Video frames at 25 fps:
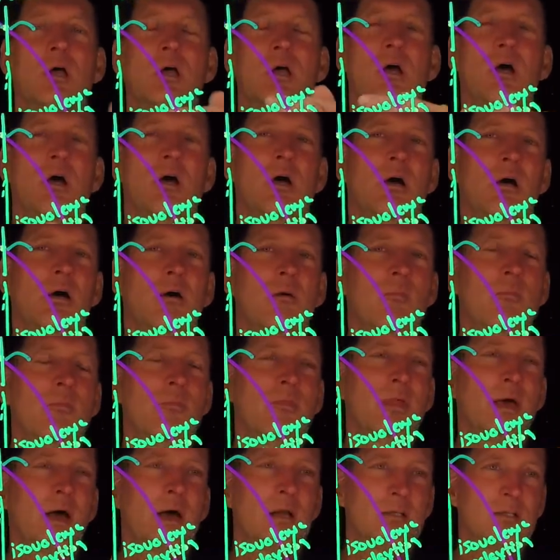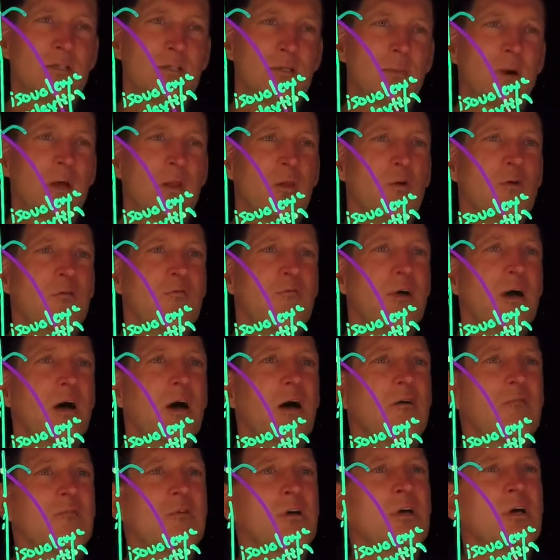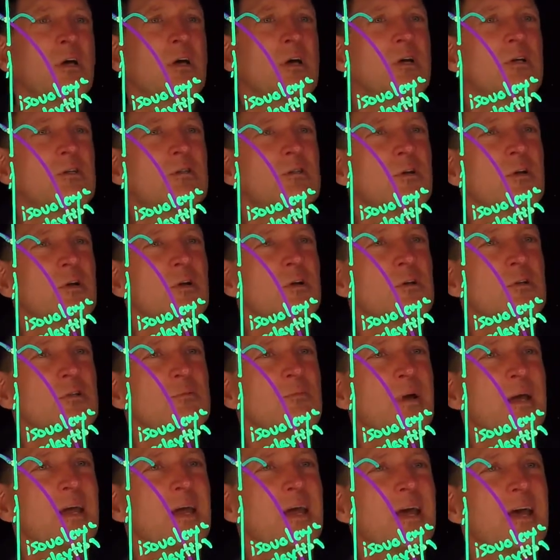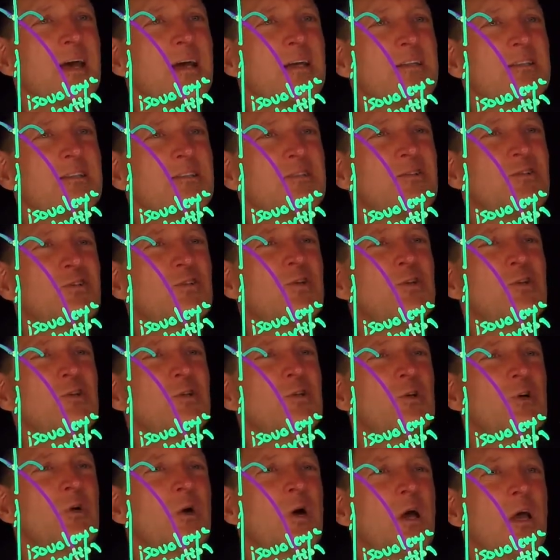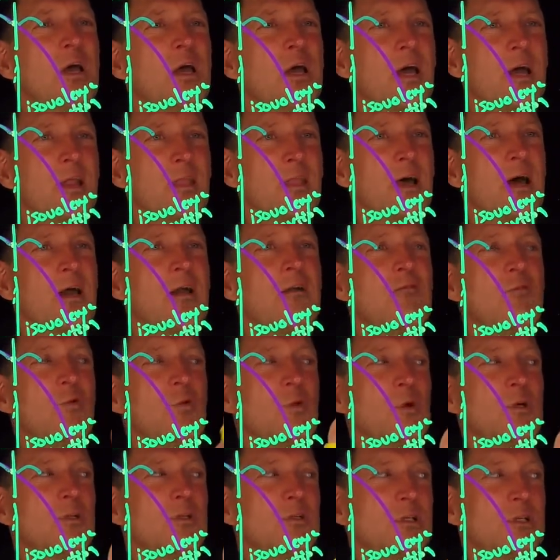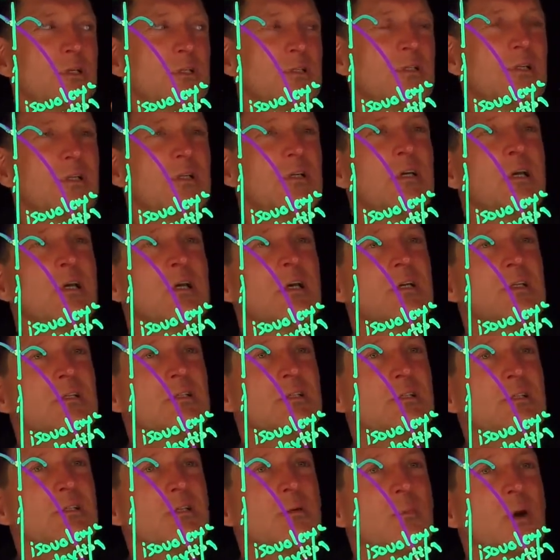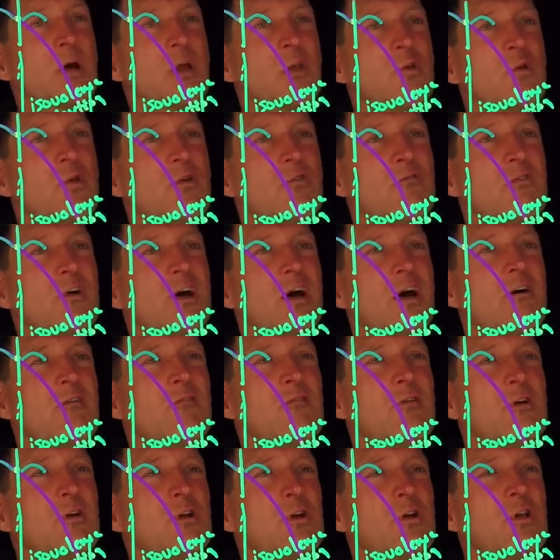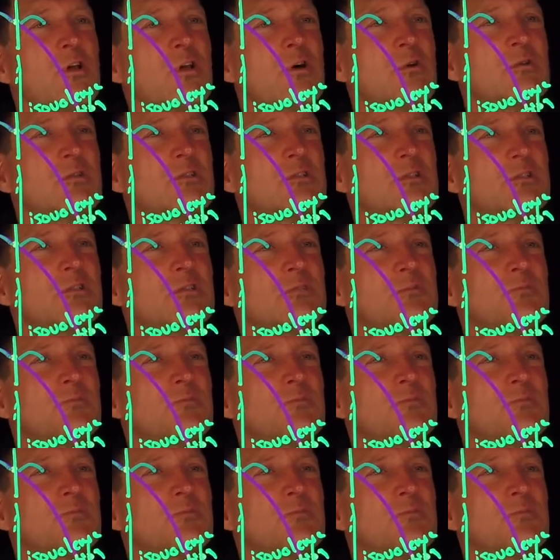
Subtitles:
that semilunar valve. So here is my S2, and that of course is the semilunar valve closes.